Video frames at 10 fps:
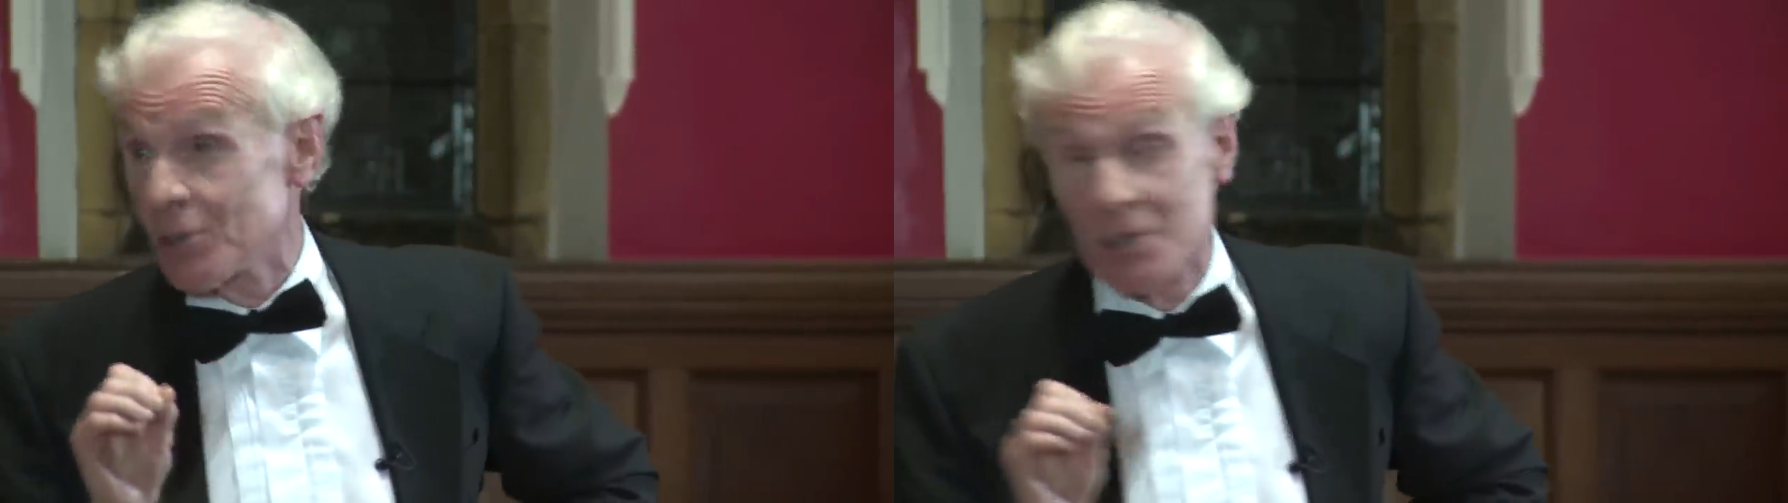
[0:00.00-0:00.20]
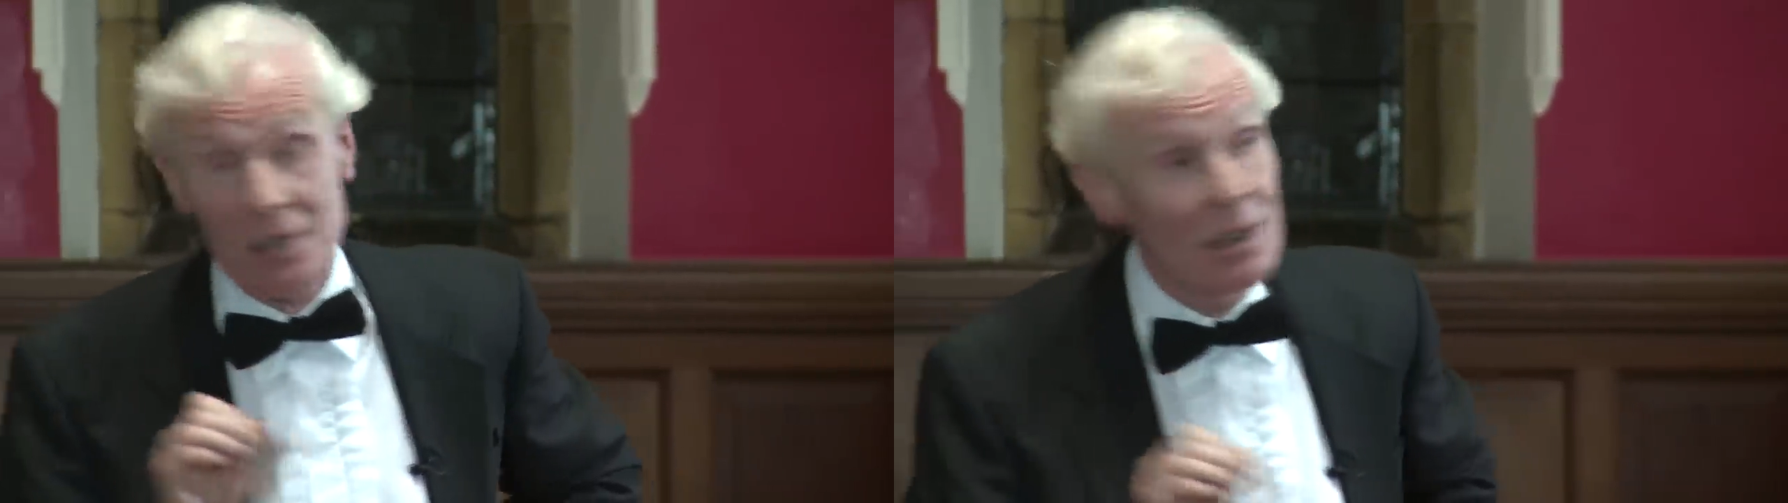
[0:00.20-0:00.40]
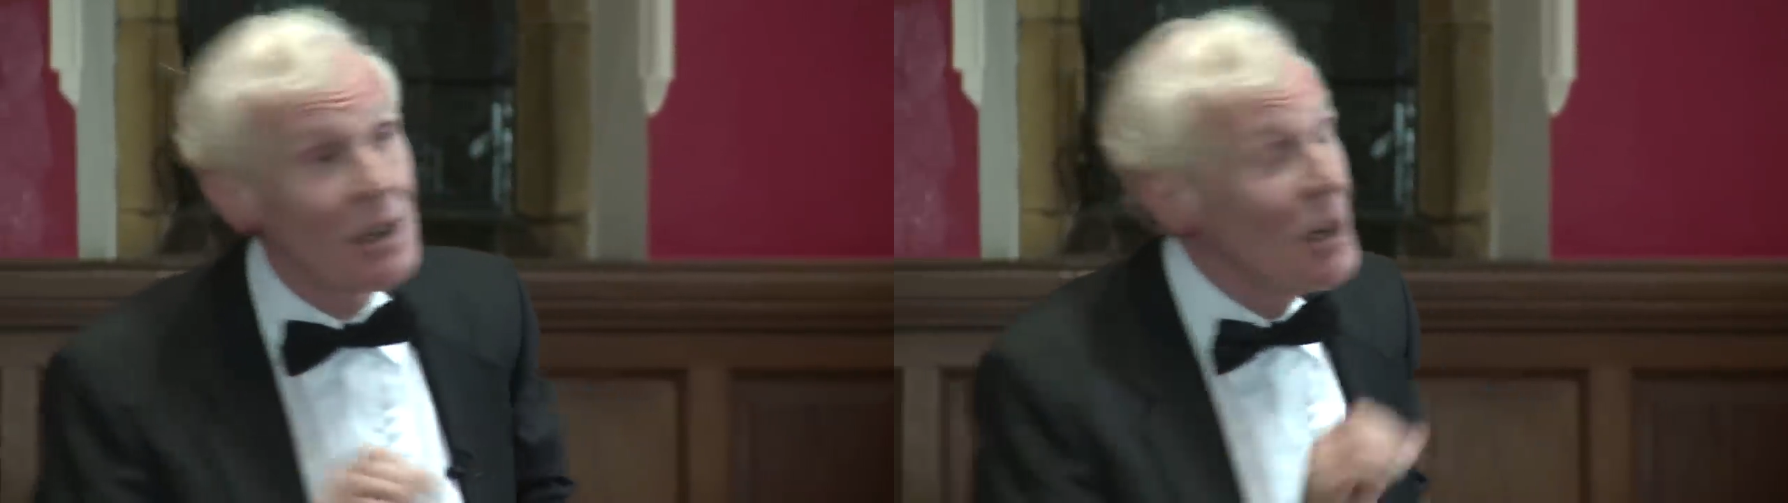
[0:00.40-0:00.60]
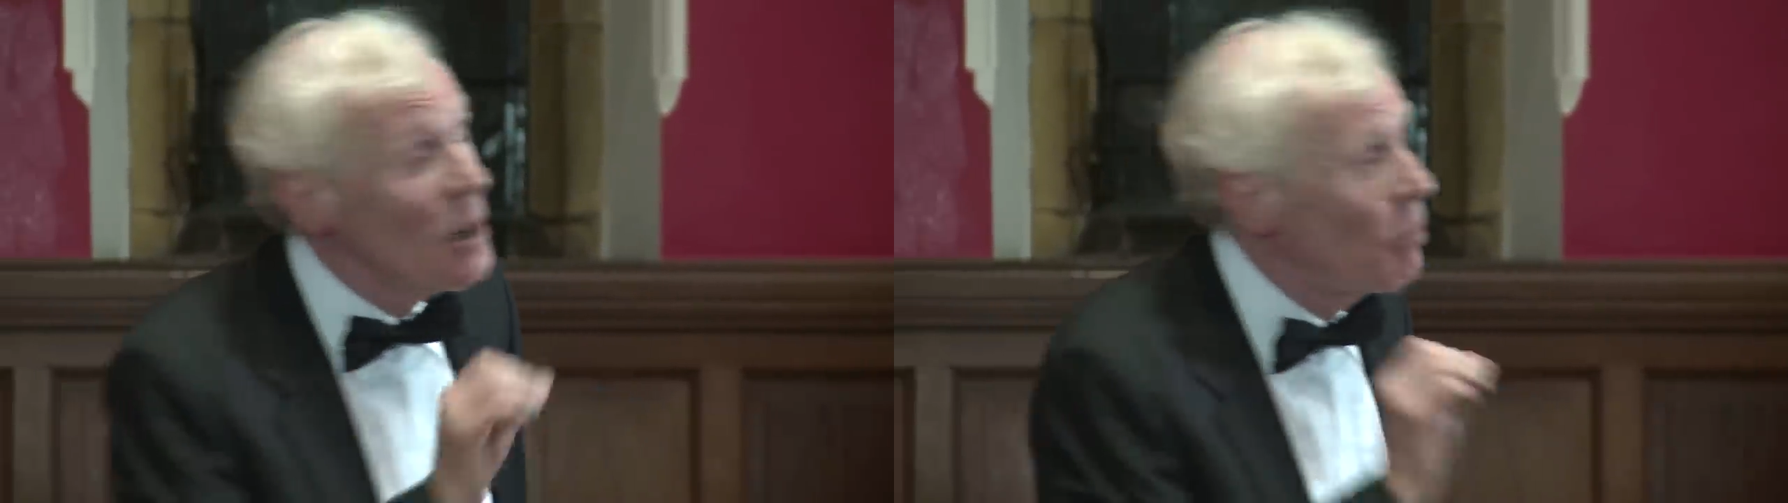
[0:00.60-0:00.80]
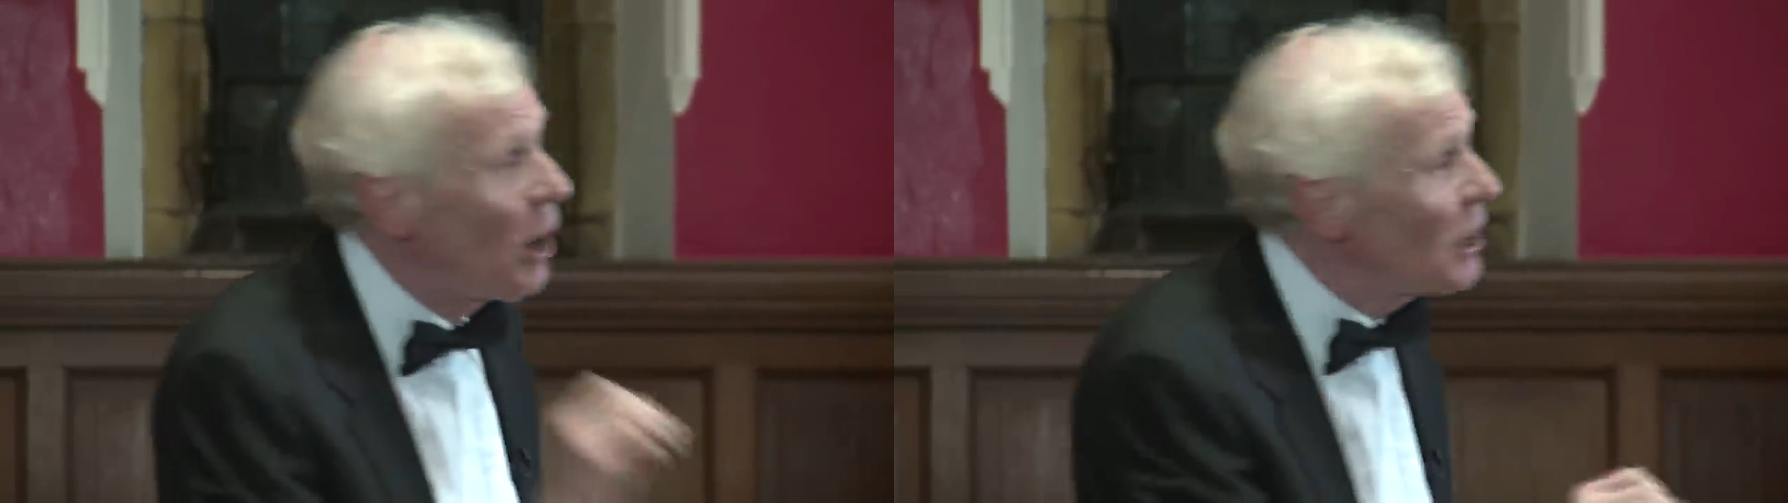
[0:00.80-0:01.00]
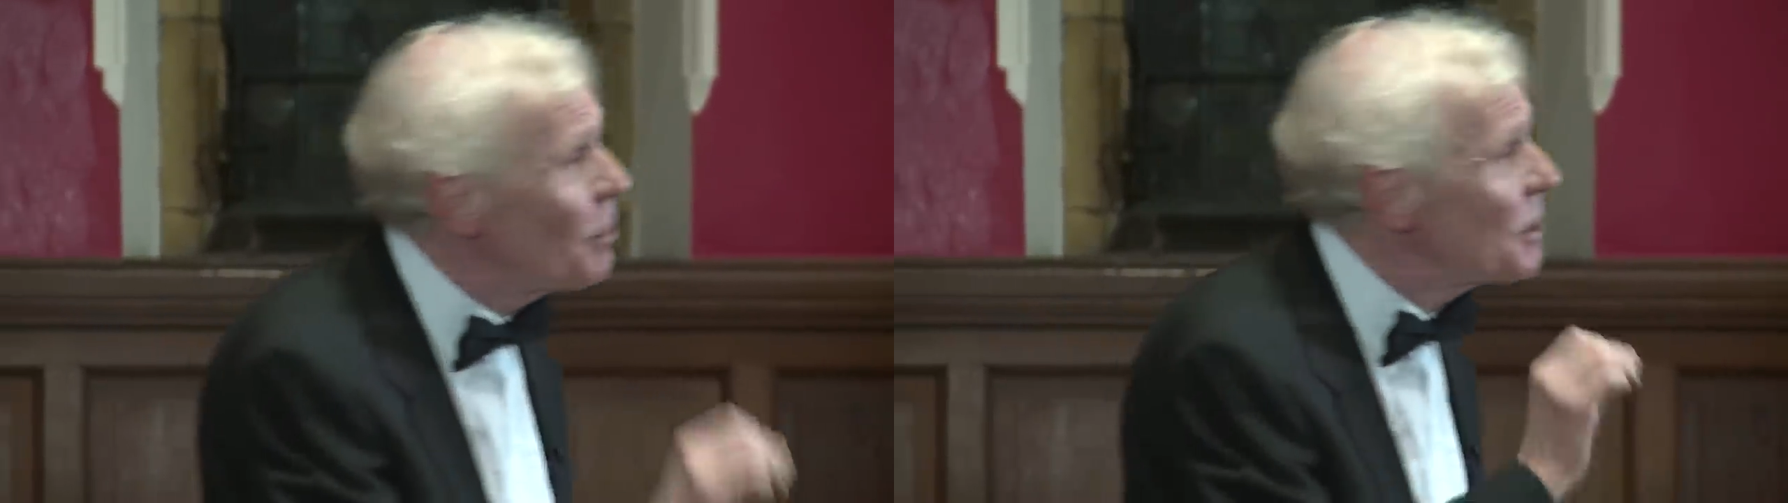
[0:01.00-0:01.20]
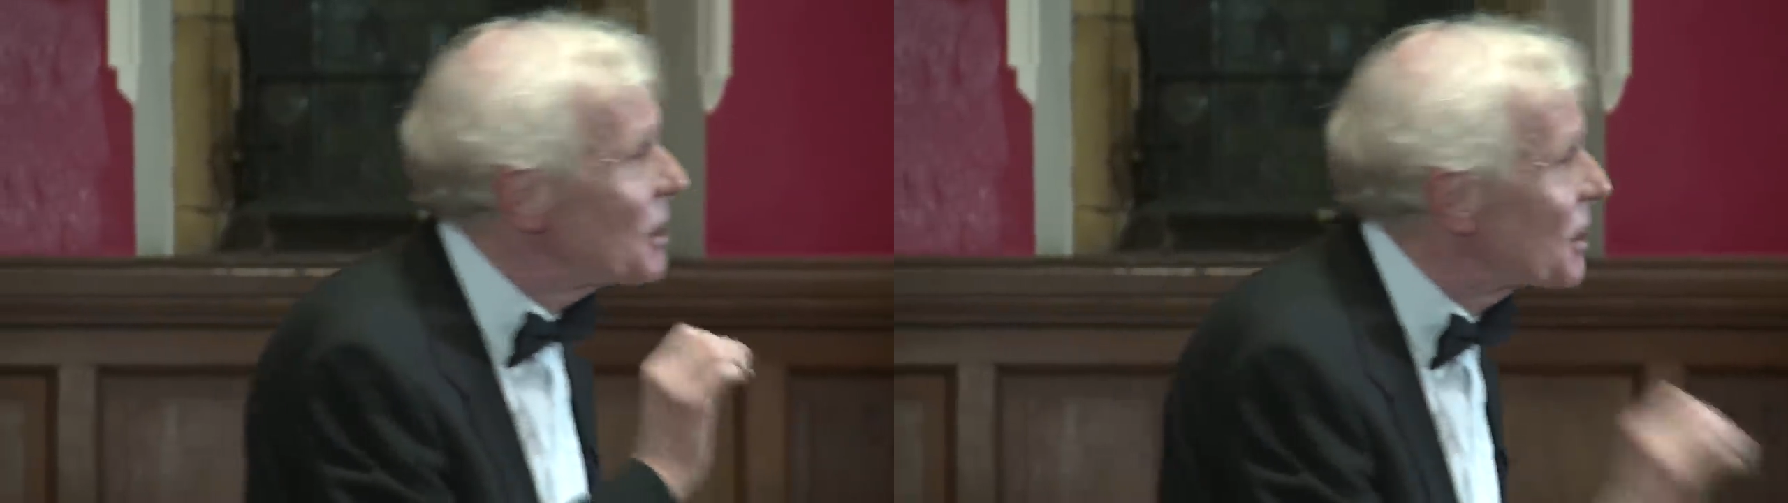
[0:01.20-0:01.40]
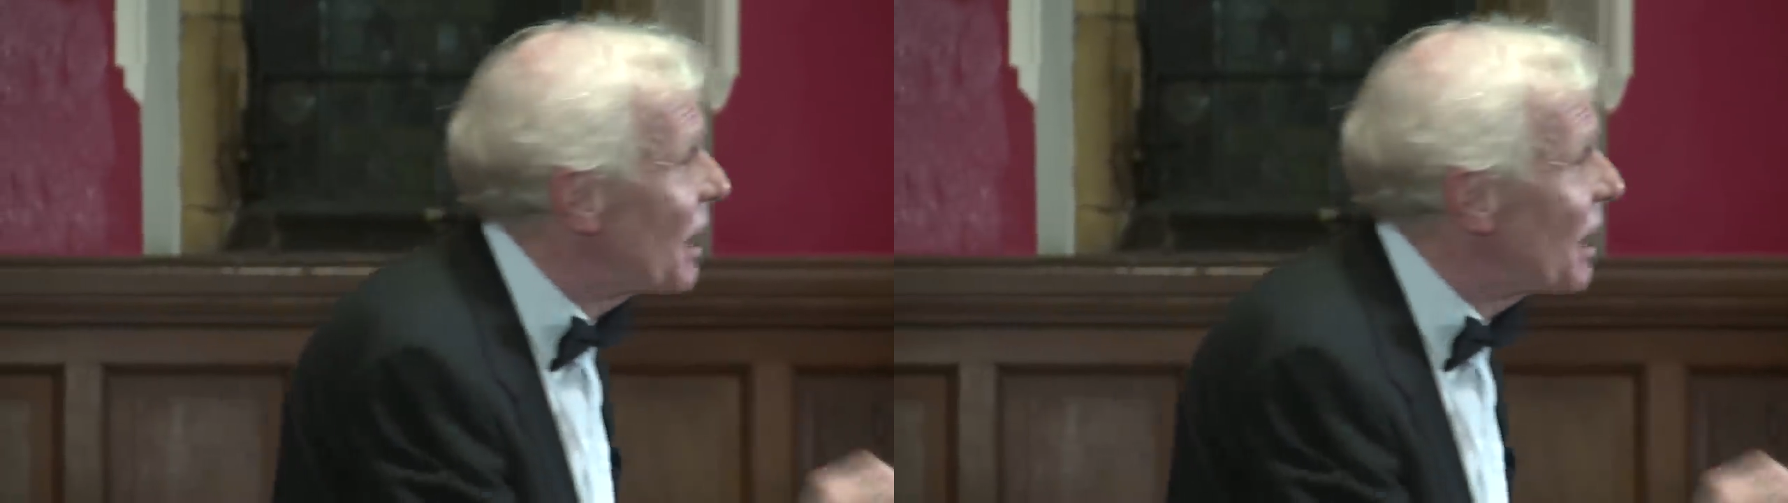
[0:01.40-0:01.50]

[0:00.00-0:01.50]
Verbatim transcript: I should say. Parliament